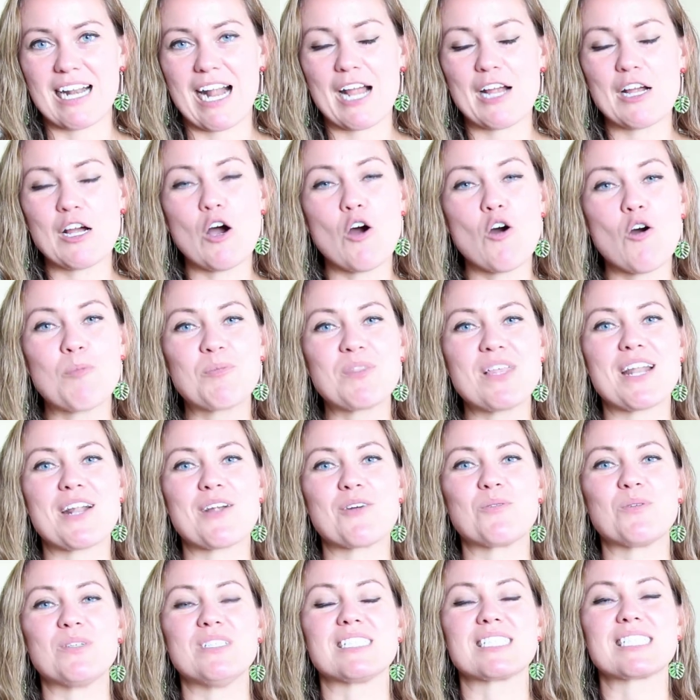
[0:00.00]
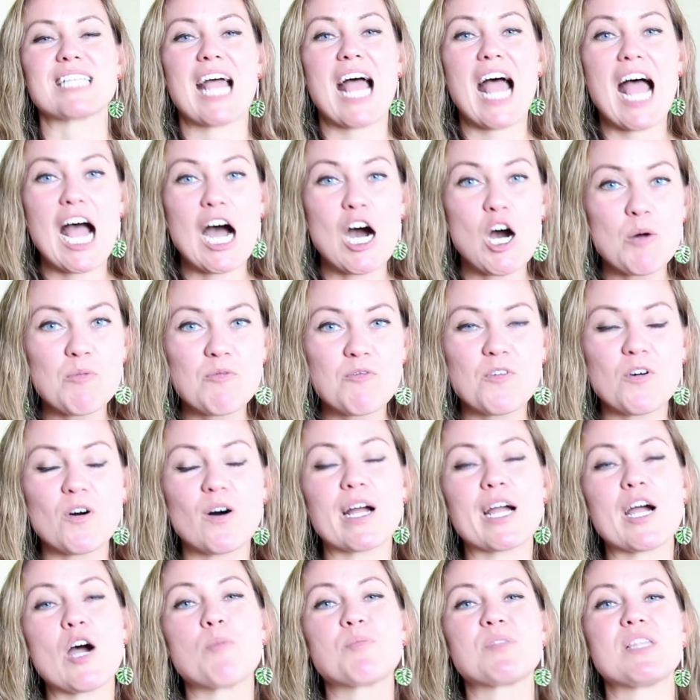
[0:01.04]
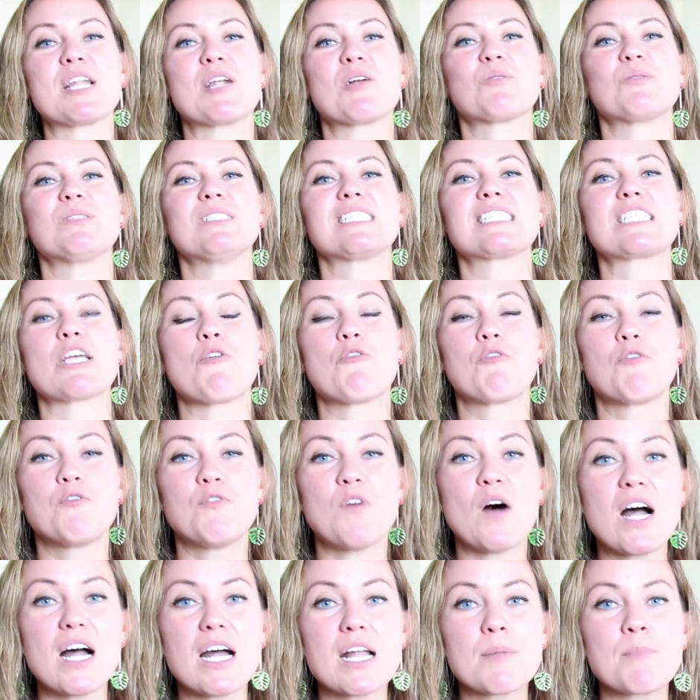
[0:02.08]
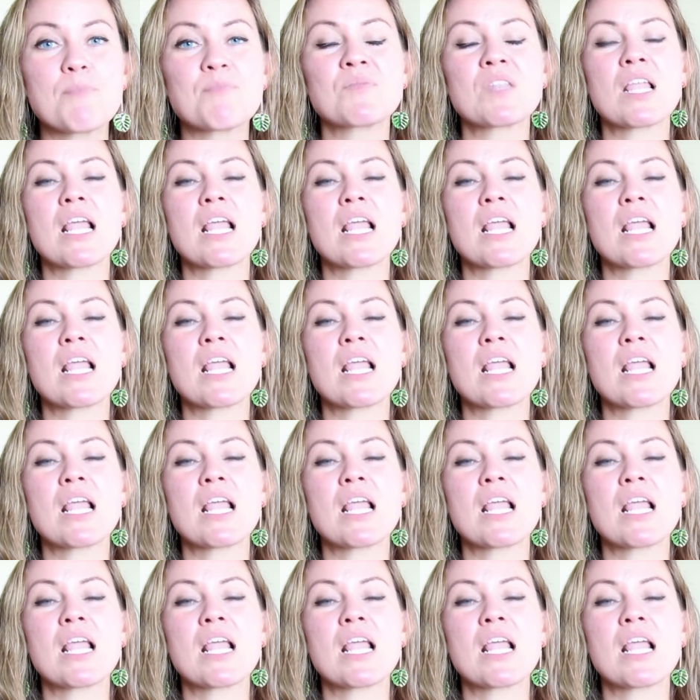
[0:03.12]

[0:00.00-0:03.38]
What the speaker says: I hope that it was helpful. I hope that it was fun.